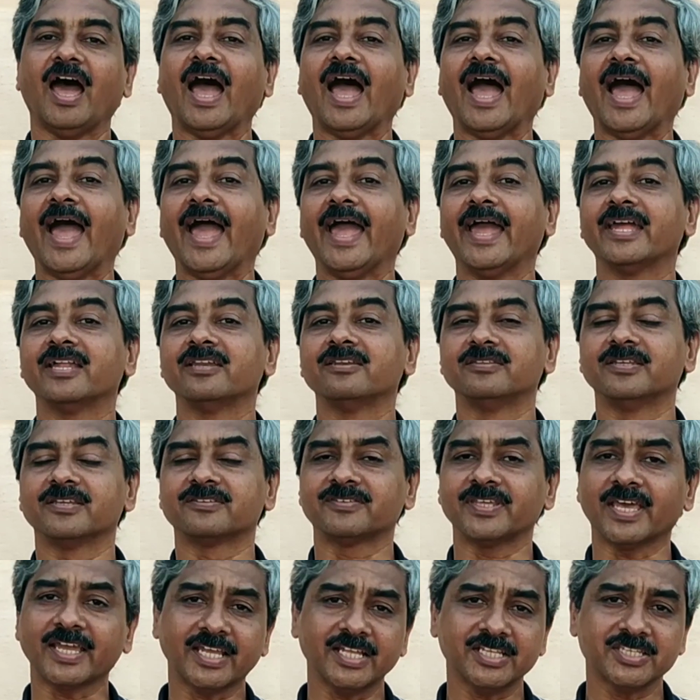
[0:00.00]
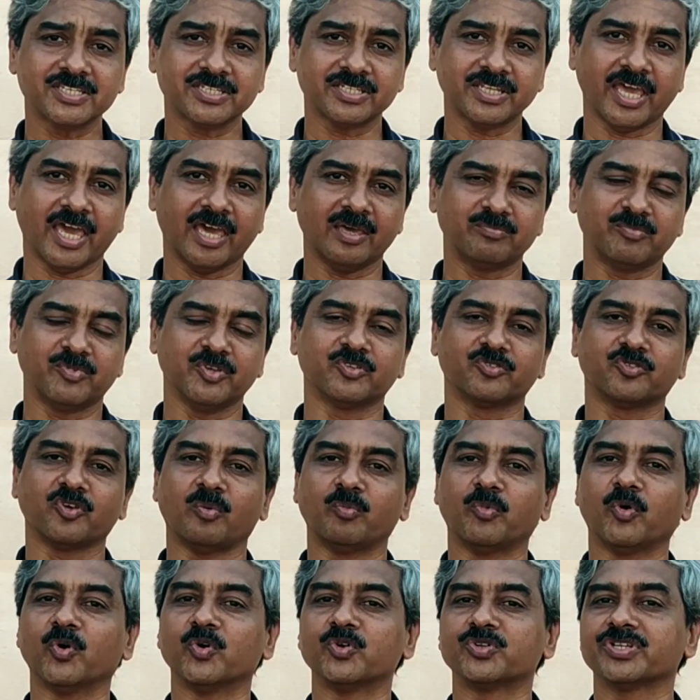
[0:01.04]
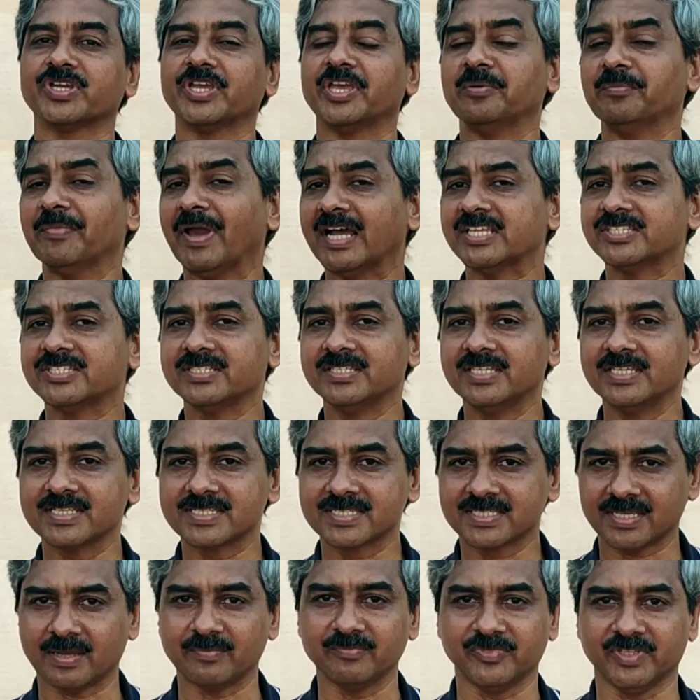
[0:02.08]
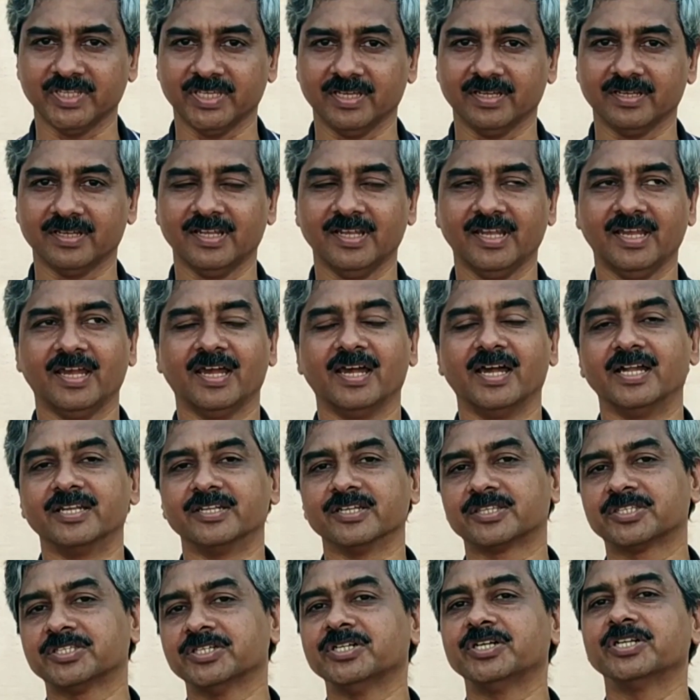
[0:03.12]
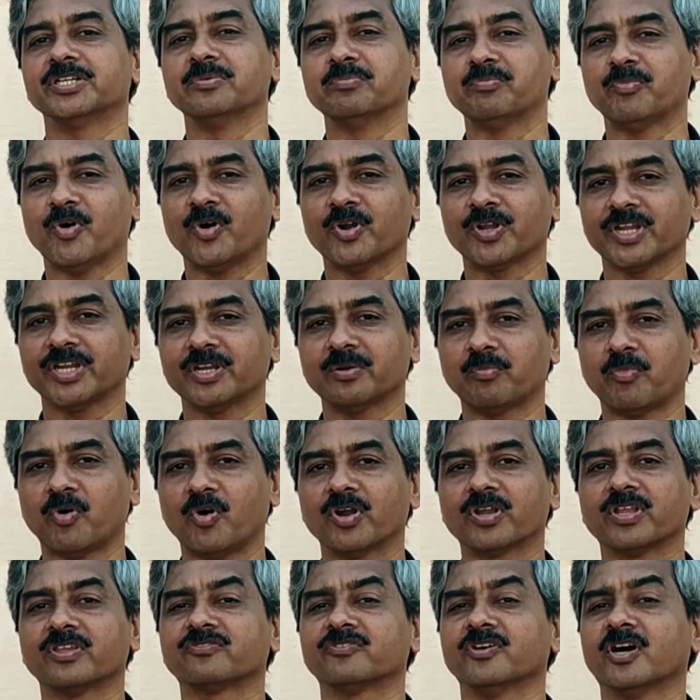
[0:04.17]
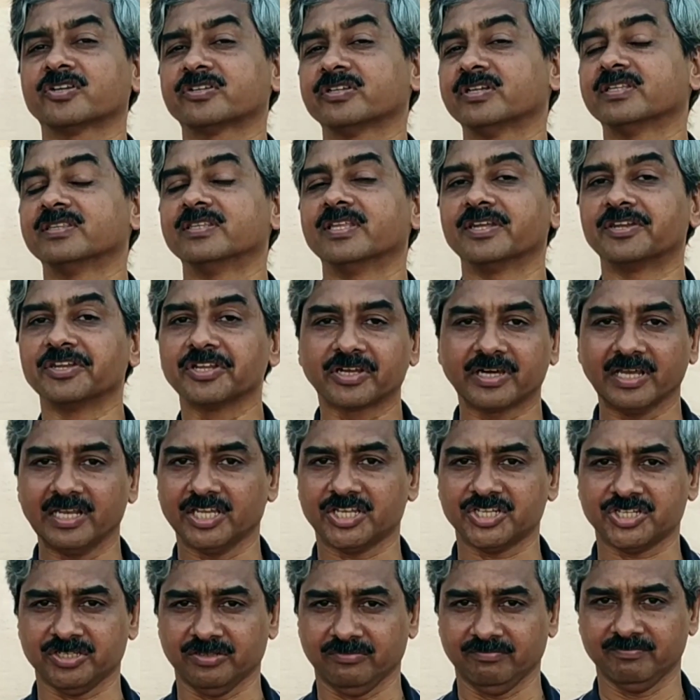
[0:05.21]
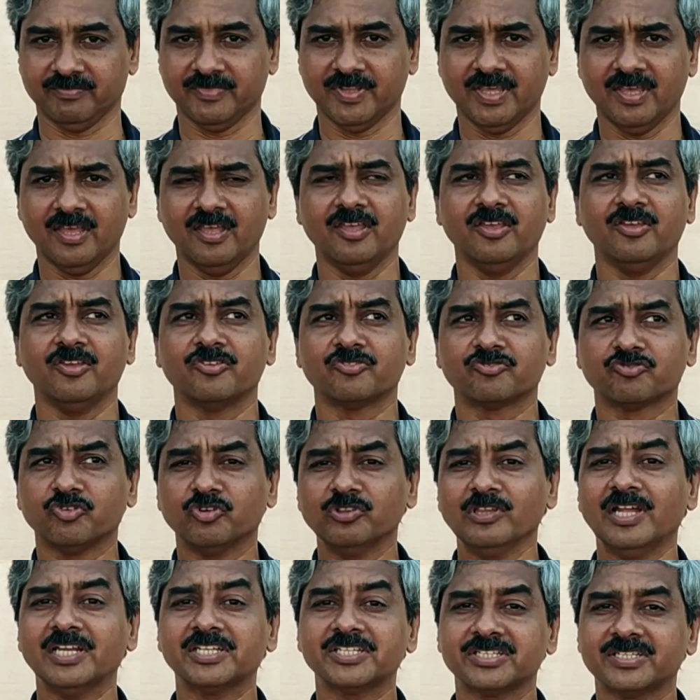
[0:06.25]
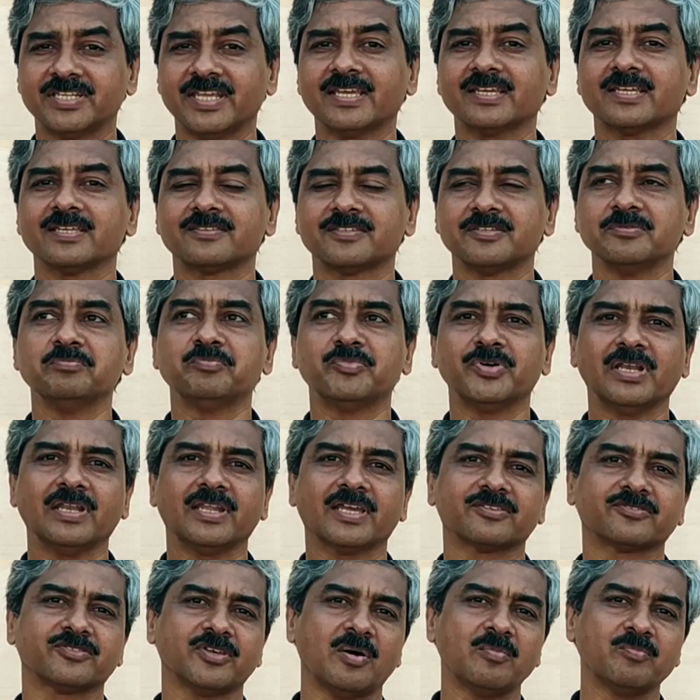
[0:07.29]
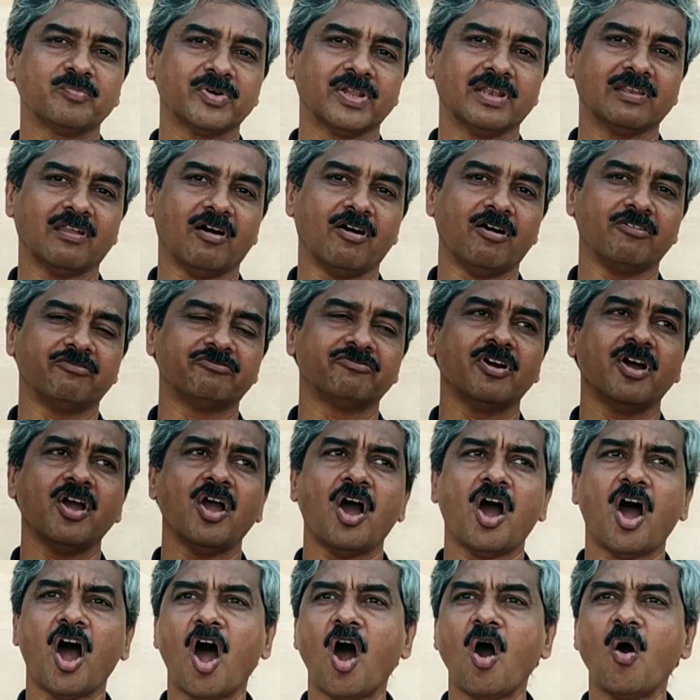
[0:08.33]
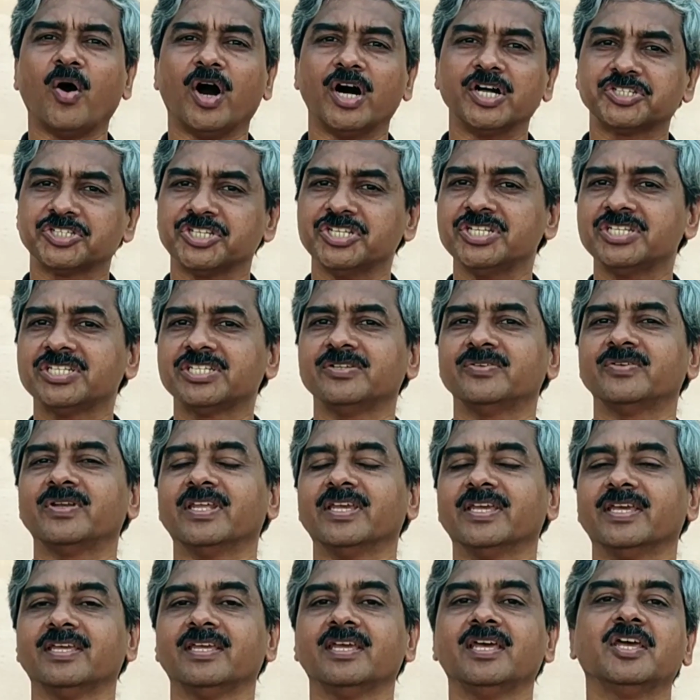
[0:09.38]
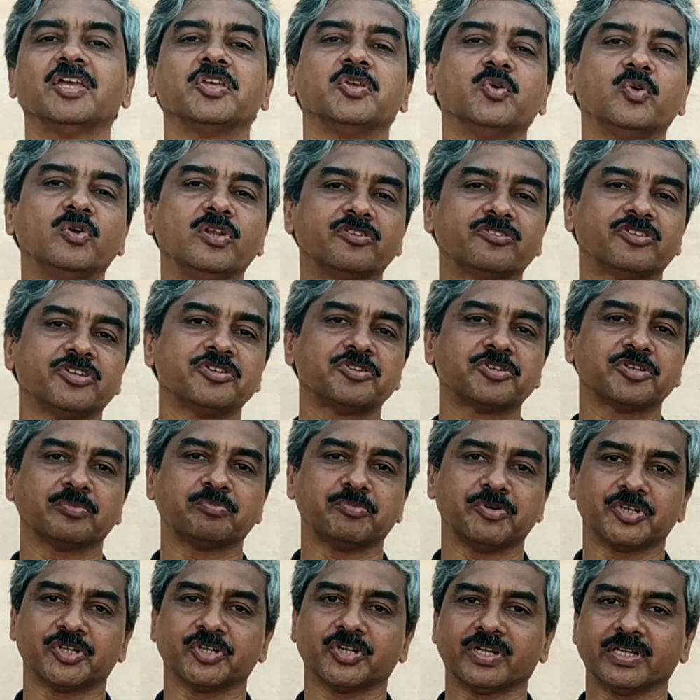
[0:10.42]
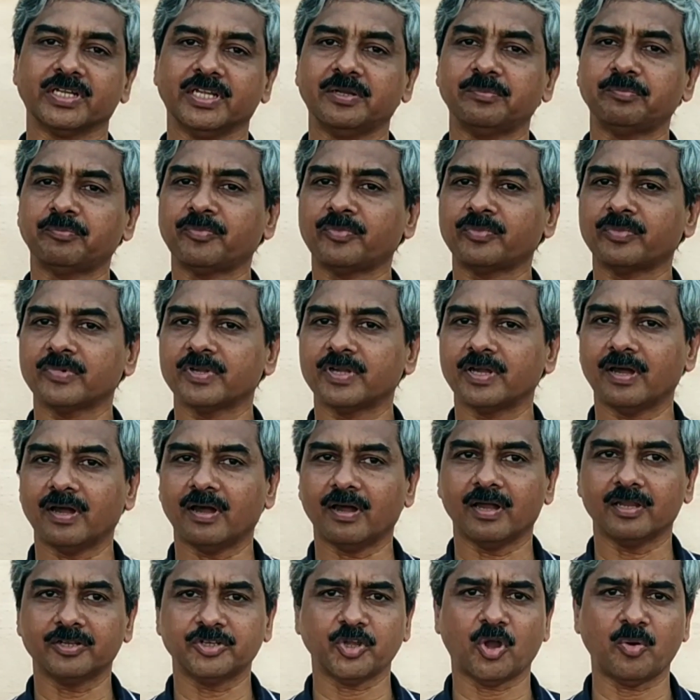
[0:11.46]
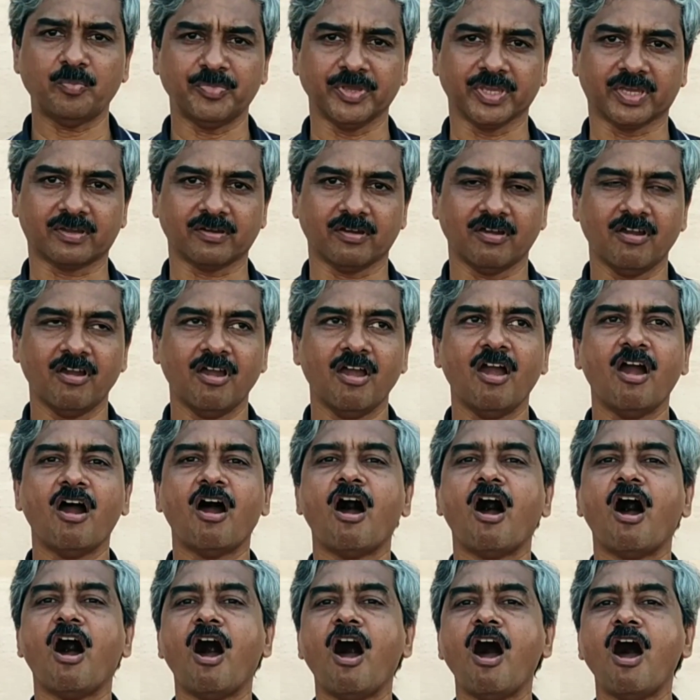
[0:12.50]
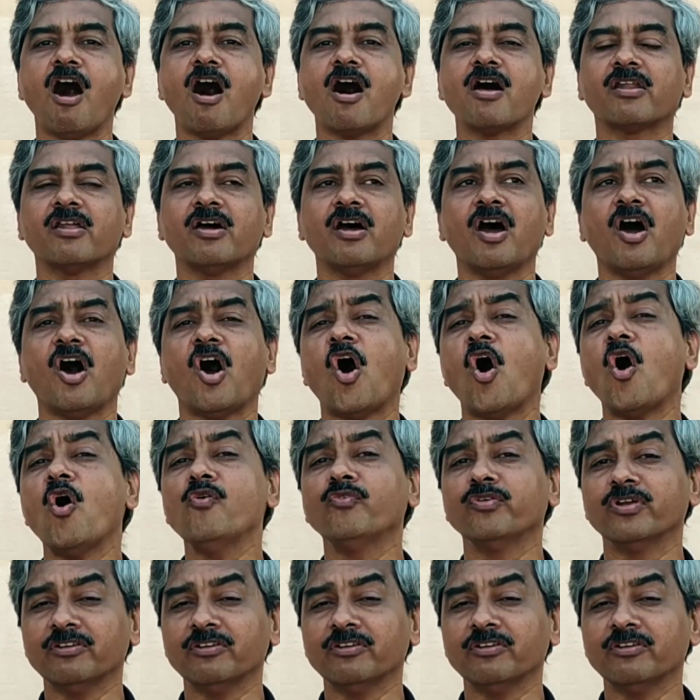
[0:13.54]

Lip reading: And the second step is about imagining something. And the third important part is actually the recollection. So let's take a simple example of how attentively you listen to a particular topic, or how